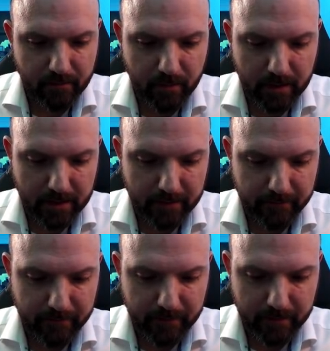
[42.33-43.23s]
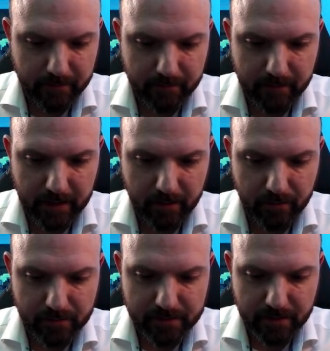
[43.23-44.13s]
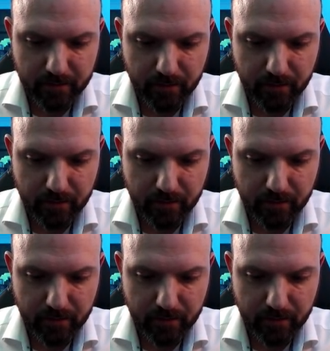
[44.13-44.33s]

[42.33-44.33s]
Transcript: We have um, arrows and